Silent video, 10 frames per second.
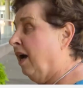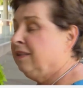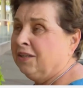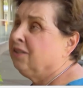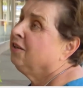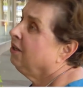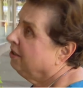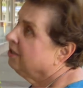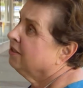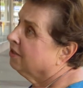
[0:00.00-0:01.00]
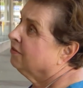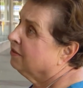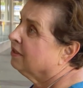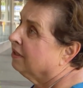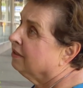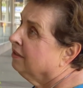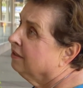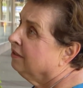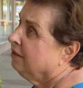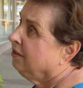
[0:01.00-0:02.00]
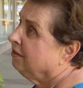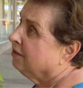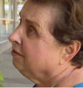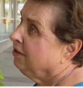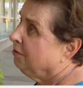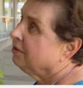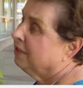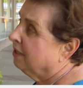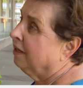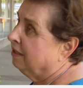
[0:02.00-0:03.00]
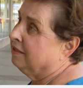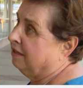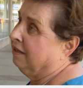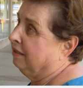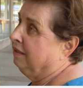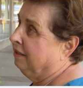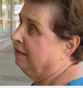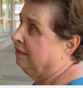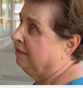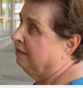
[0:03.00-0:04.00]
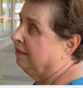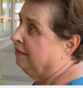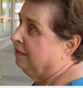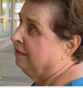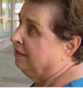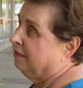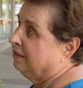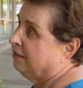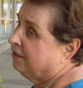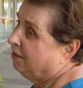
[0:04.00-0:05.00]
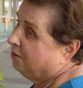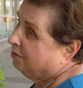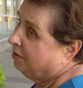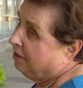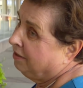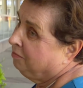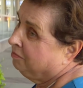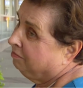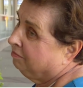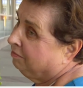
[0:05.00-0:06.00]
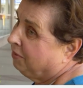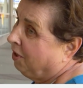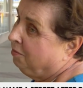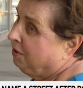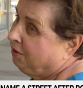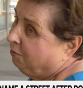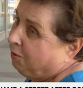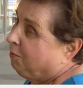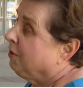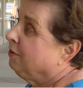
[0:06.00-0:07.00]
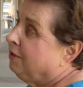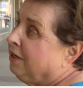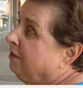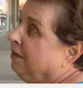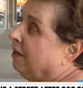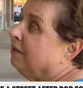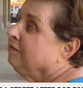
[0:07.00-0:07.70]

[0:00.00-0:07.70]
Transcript: I think he deserves that. You know, he was a nice guy. So uh, probably it would be a good idea.